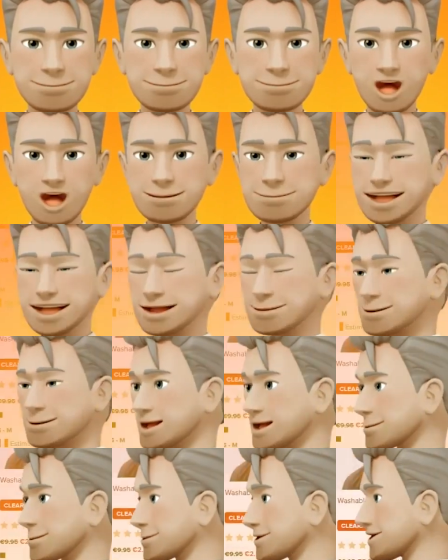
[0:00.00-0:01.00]
The best
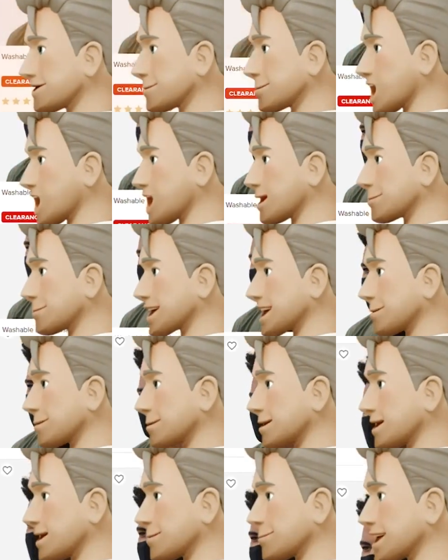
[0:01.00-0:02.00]
part is that the
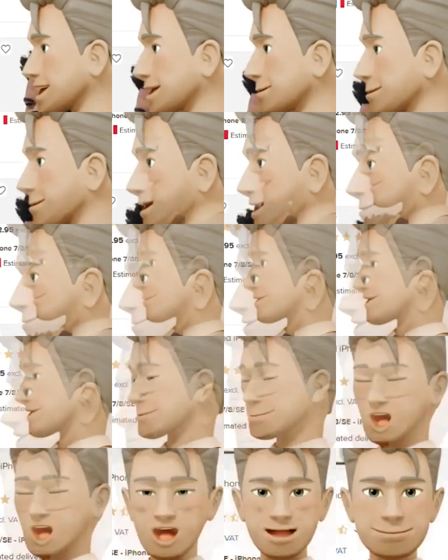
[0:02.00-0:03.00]
items are available in a
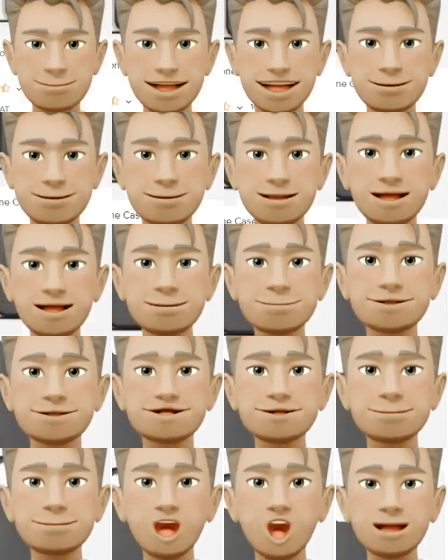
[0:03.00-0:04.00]
wide range of
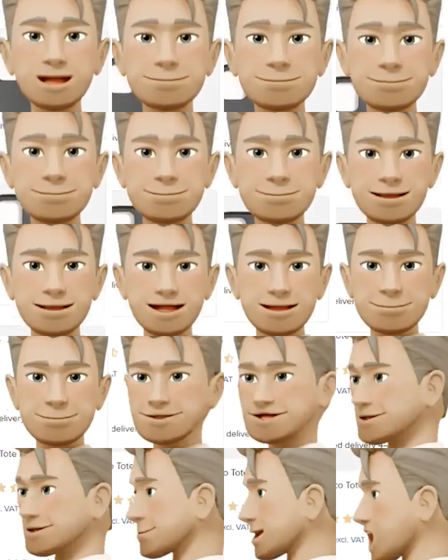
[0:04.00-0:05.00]
materials,
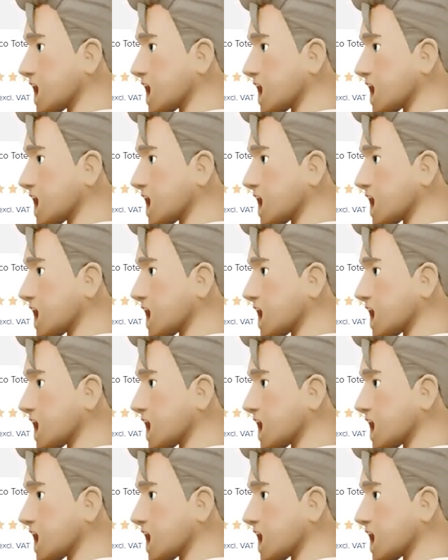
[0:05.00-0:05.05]
sizes,